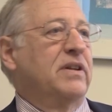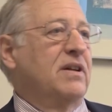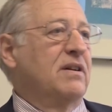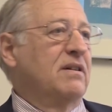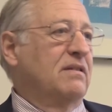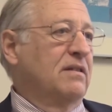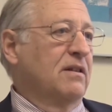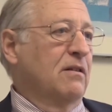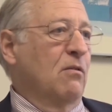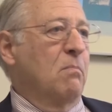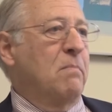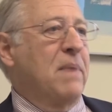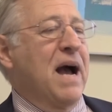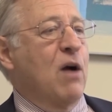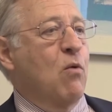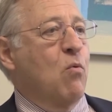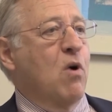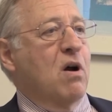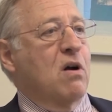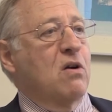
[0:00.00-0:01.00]
They're little
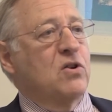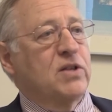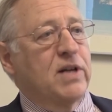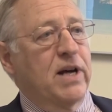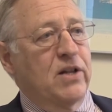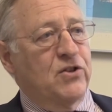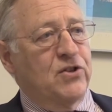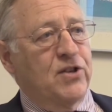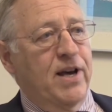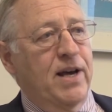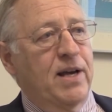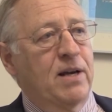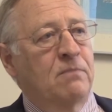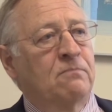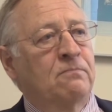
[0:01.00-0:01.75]
backwaters, I'd say.